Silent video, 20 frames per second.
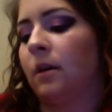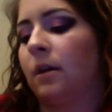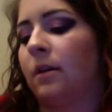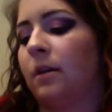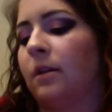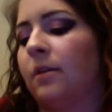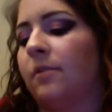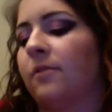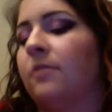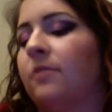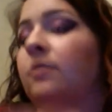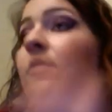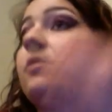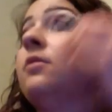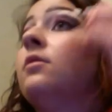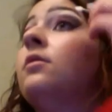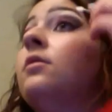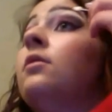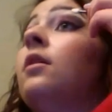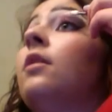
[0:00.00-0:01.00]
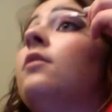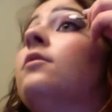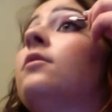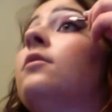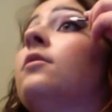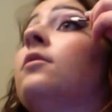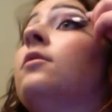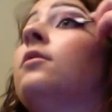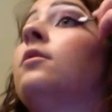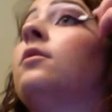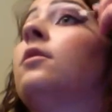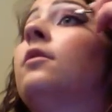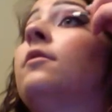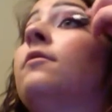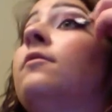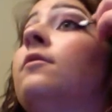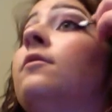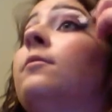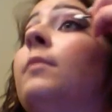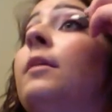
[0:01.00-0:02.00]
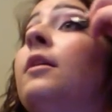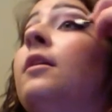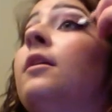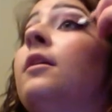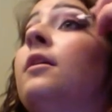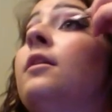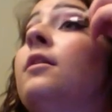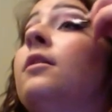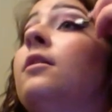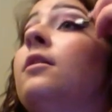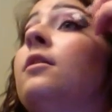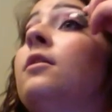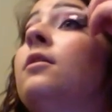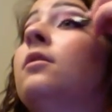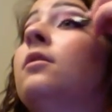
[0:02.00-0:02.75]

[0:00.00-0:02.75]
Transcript: At least not enough to my liking.